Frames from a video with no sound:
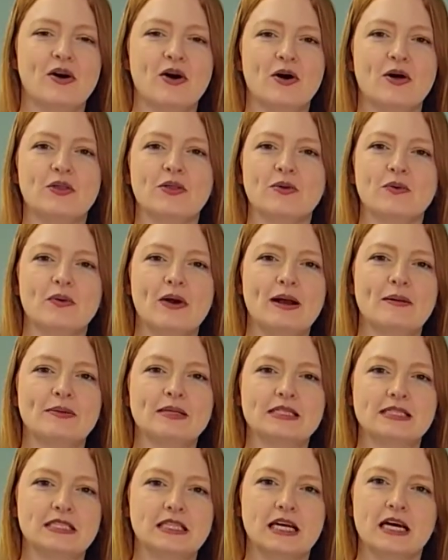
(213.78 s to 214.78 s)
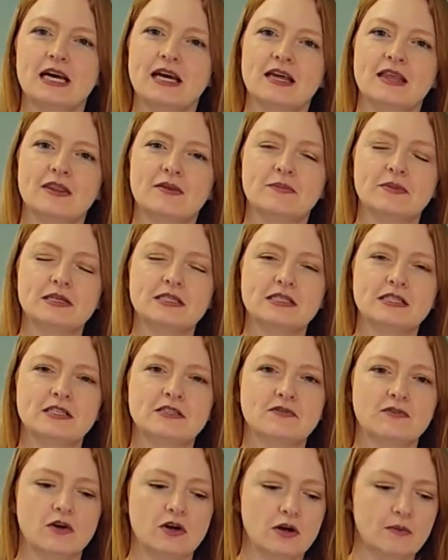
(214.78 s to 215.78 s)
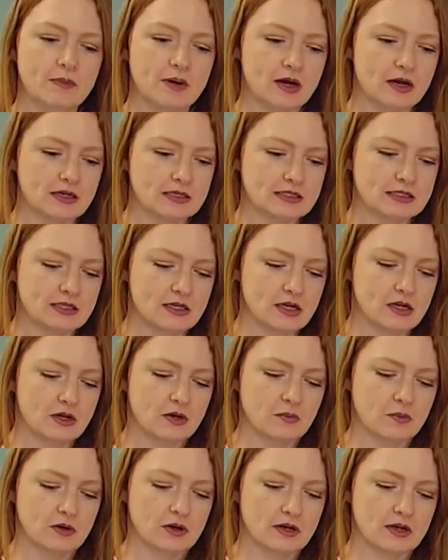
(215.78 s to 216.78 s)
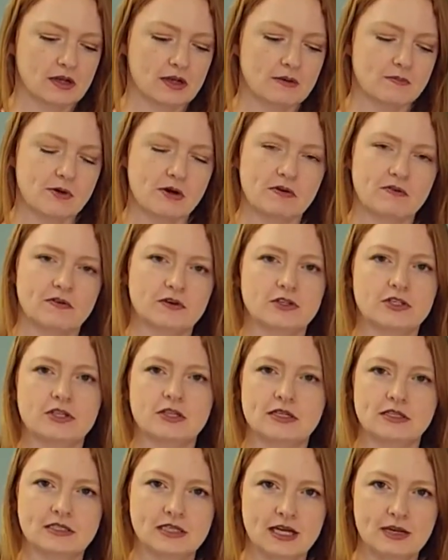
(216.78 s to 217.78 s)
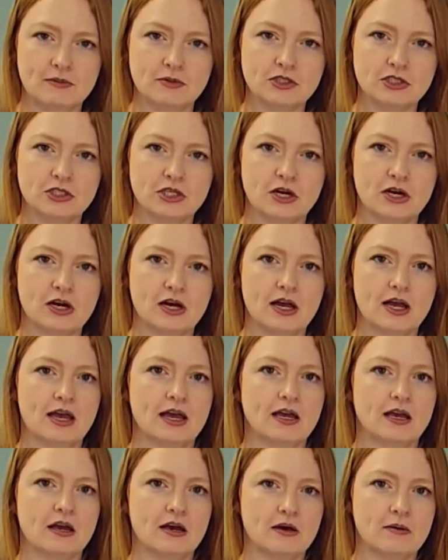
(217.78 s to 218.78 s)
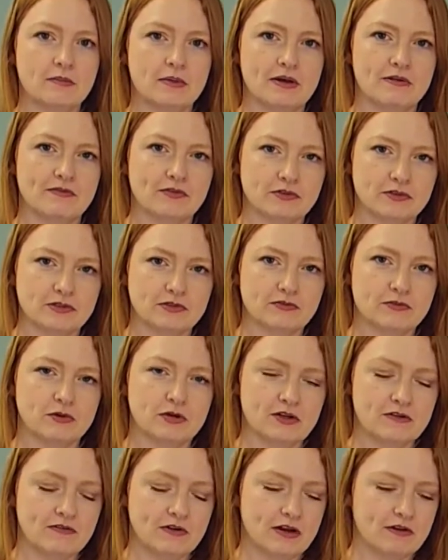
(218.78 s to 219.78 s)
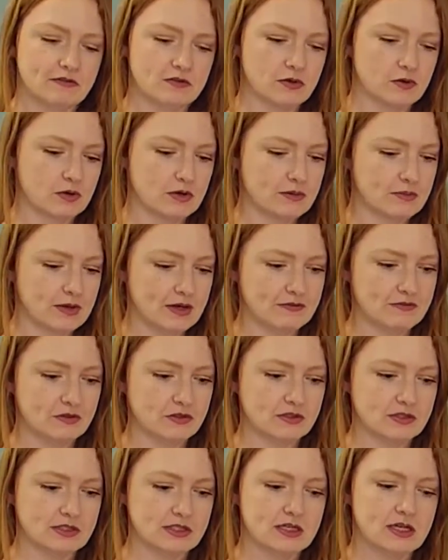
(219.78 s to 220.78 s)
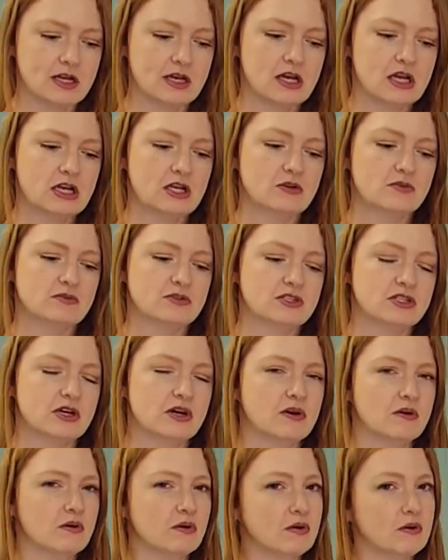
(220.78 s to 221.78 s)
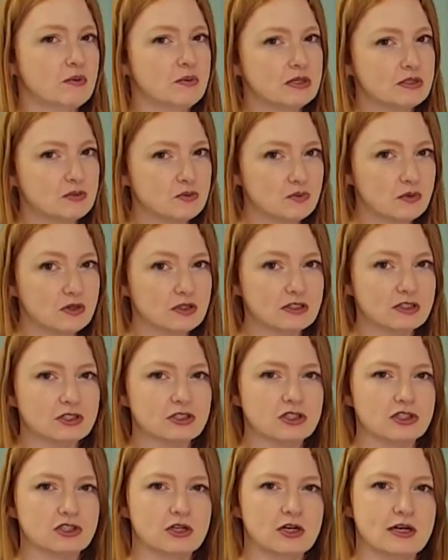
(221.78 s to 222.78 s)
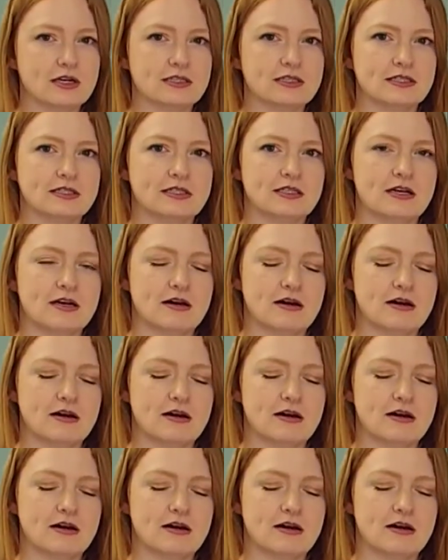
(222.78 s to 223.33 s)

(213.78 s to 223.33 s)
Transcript: all the rabbets cut in the pieces for our box, we're going to come over to the table saw and cut bevels, 45-degree bevels. You don't always want to trust